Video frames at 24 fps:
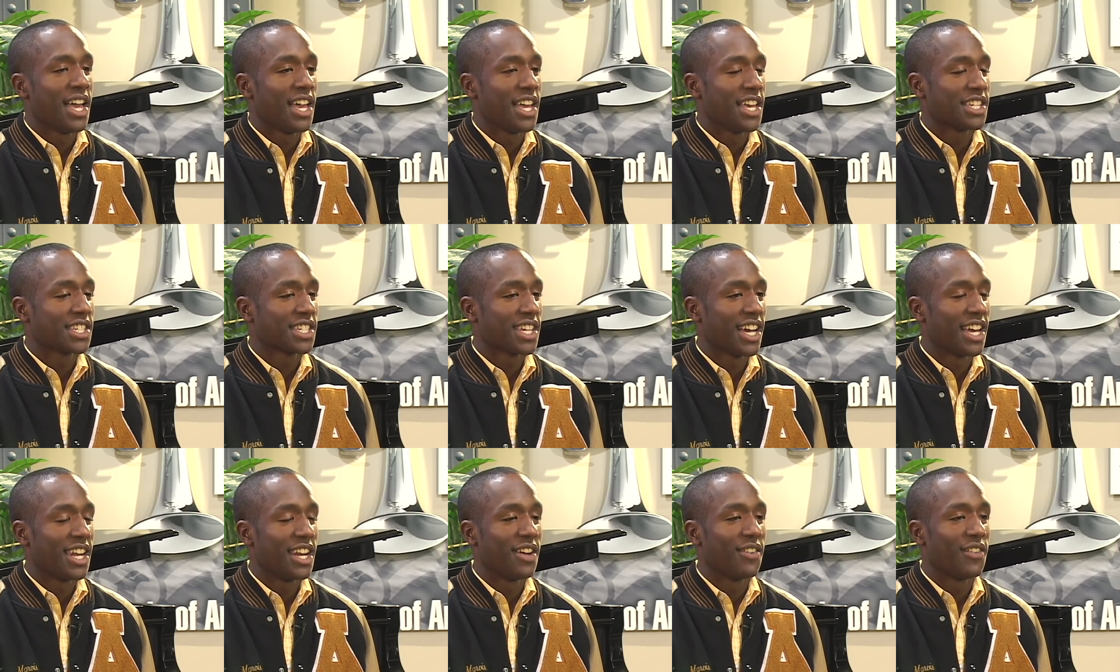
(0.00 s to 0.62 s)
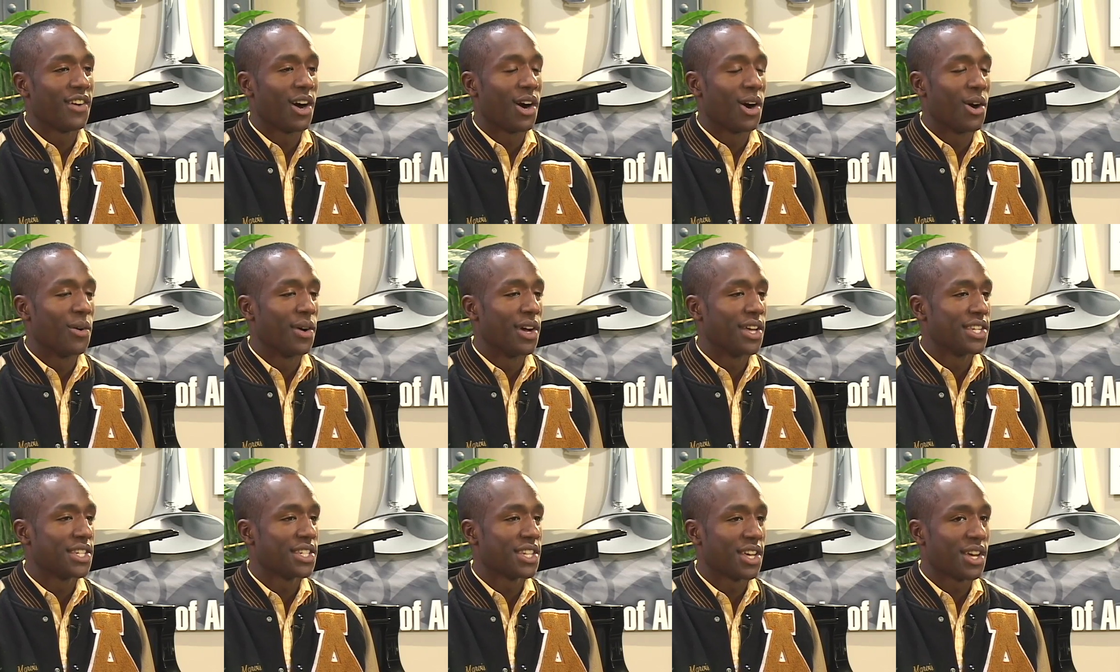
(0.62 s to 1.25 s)
it's kind of
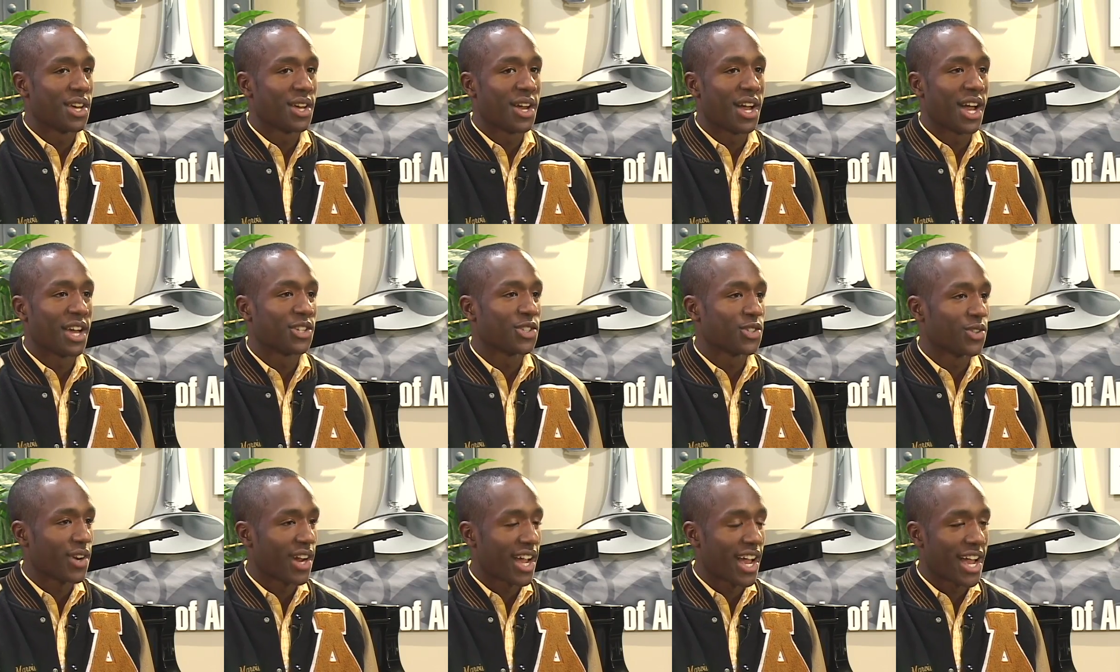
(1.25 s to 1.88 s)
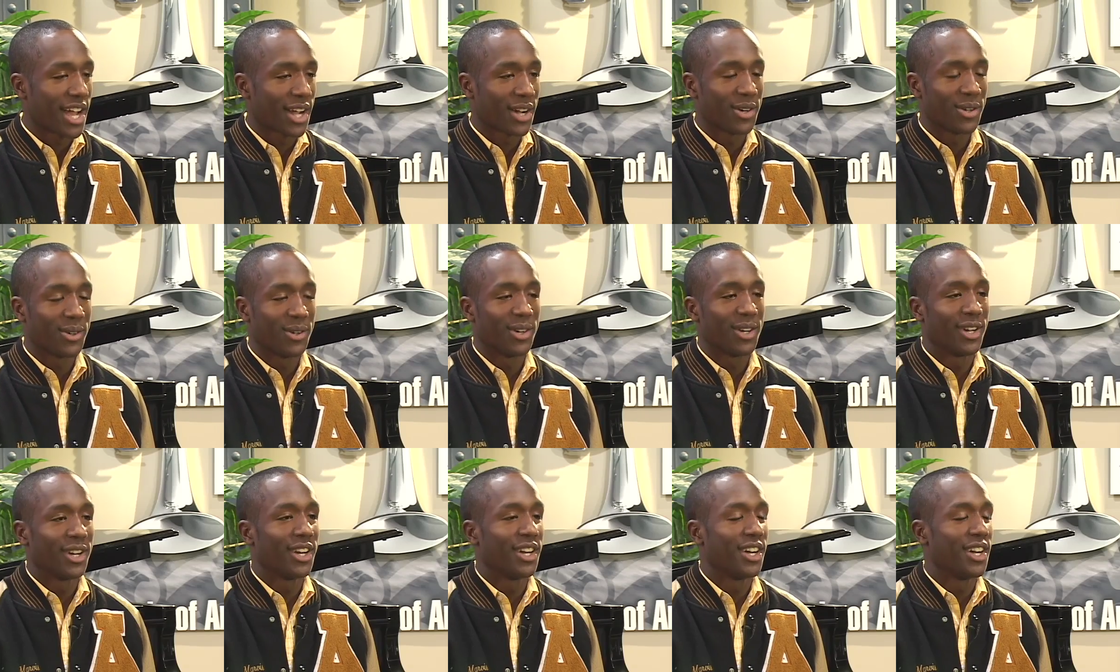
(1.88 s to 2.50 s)
always track
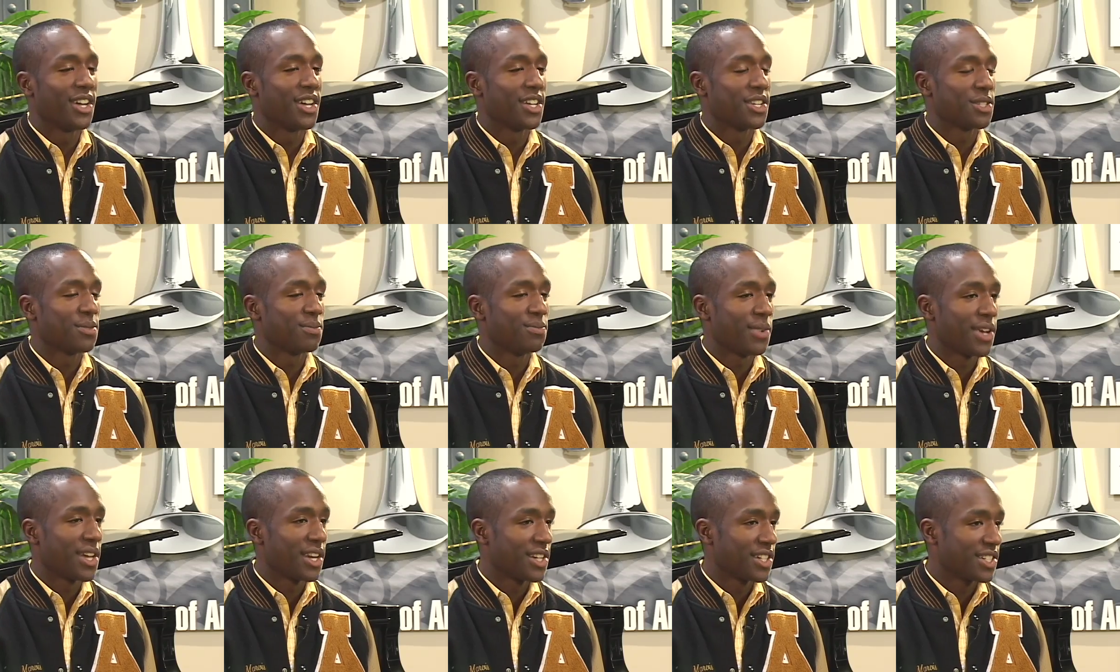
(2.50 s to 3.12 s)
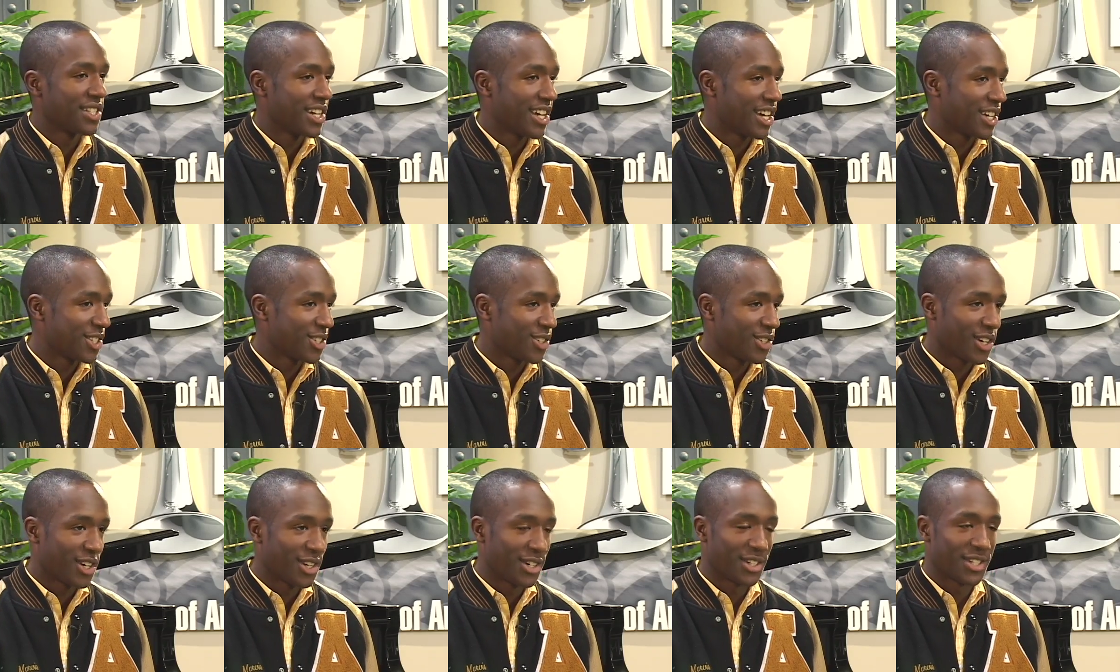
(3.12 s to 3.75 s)
or Spanish
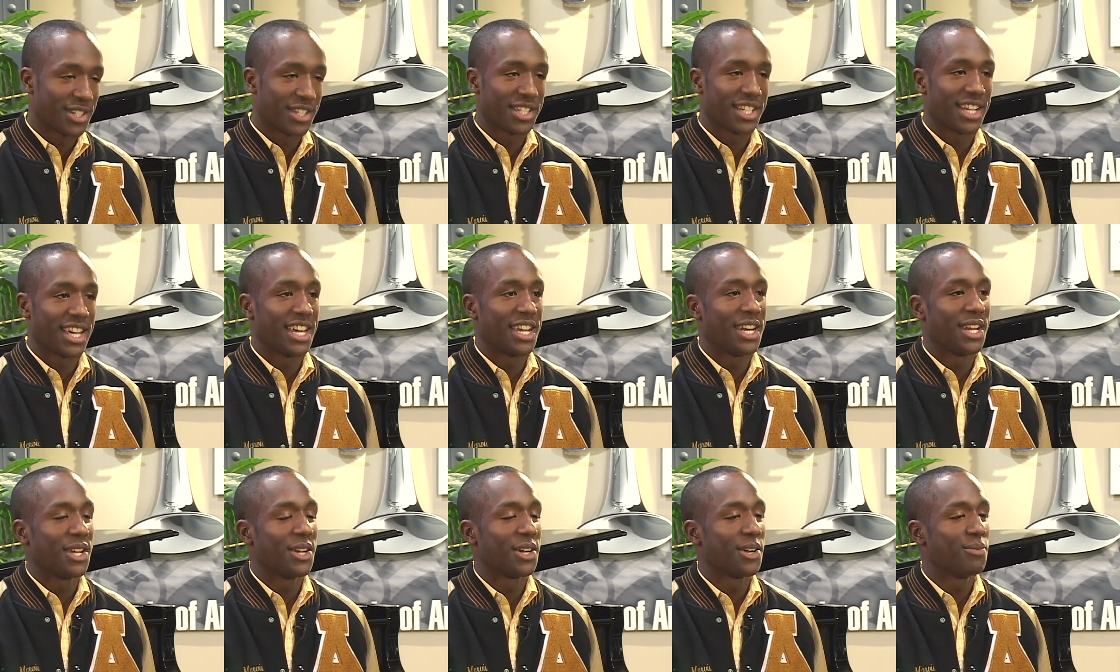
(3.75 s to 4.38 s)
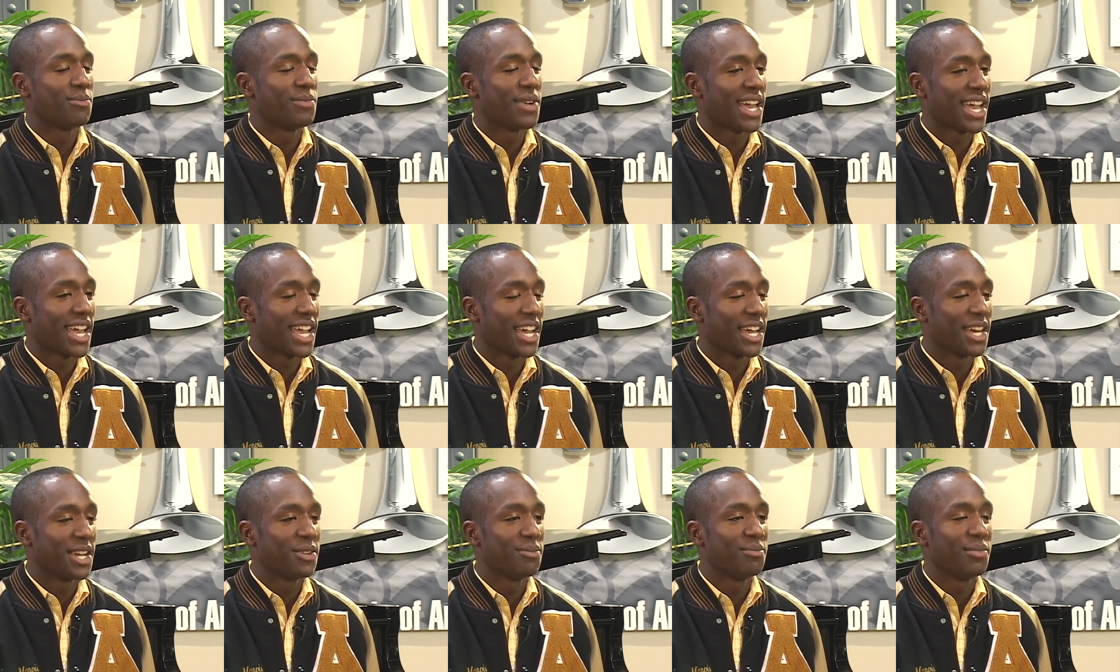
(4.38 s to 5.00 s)
National Honor Society or
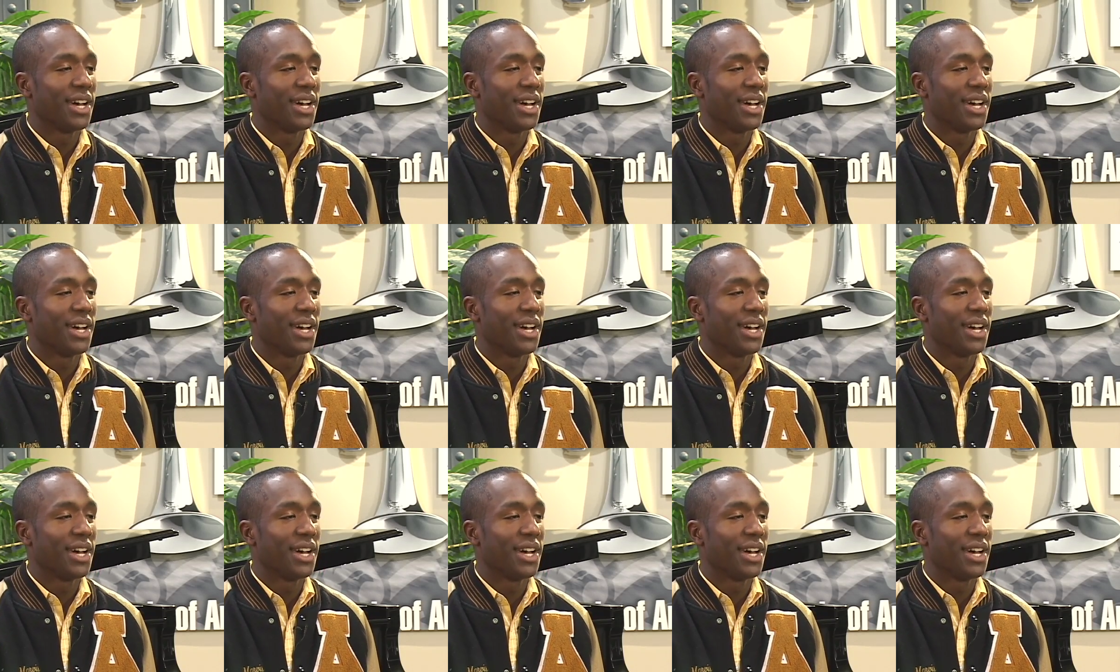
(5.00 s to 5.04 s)
band,